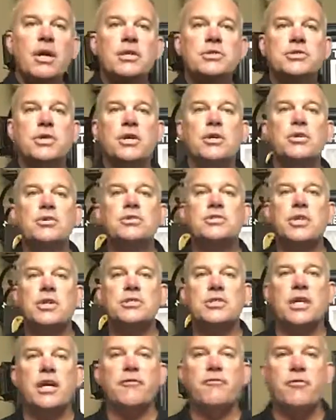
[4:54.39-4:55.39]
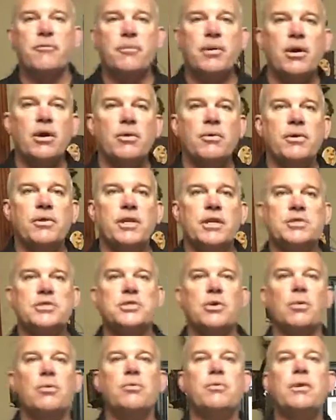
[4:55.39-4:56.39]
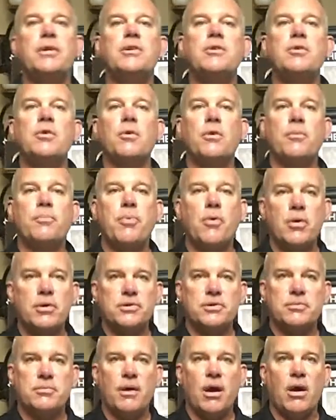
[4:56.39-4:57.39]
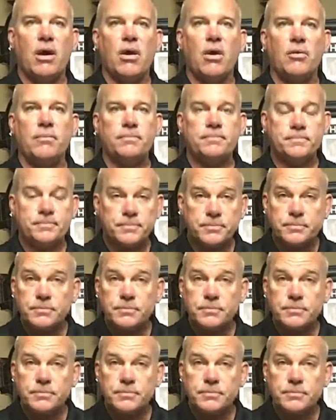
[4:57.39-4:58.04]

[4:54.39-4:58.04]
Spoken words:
So you start to get familiar with this. So when we do your report tomorrow,